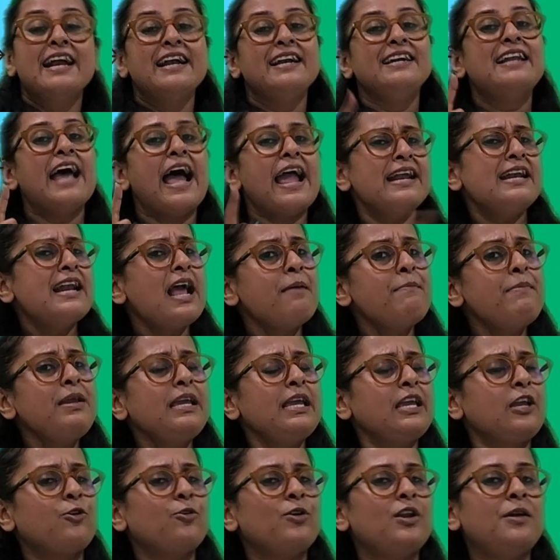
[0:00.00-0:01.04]
Dynamic
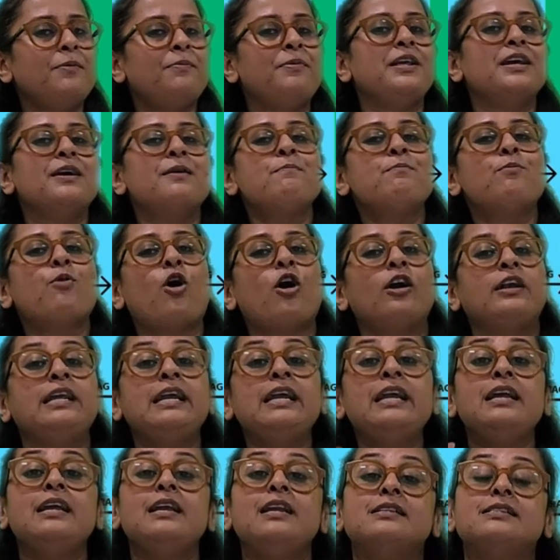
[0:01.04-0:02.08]
equilibrium, body
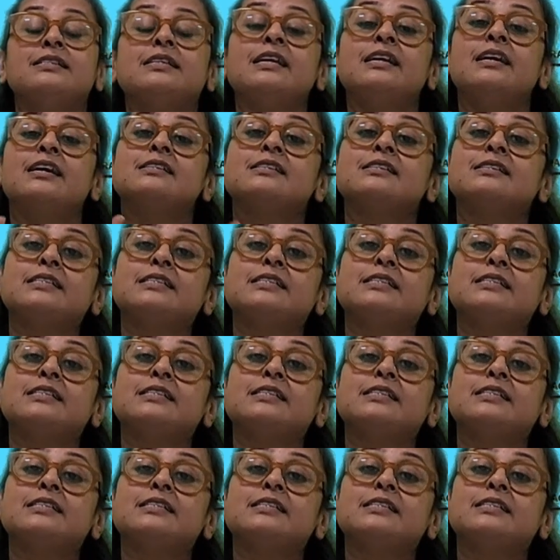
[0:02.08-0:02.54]
is in a